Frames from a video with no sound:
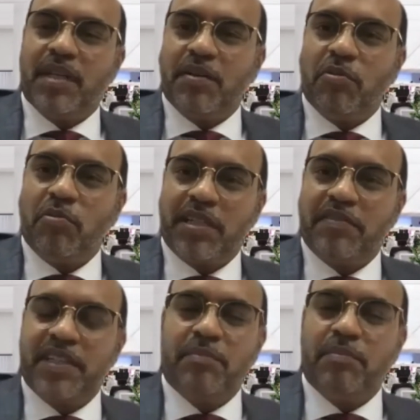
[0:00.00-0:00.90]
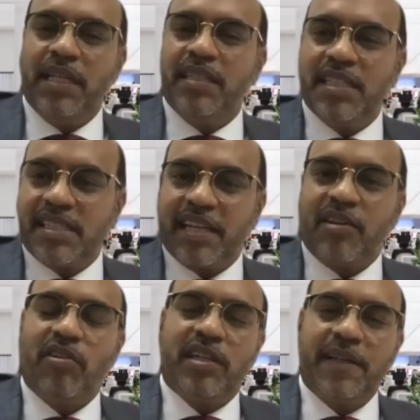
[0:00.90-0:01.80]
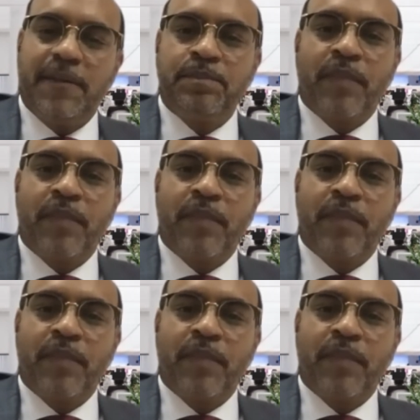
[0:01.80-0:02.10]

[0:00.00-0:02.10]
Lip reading: whatever the main stakeholder.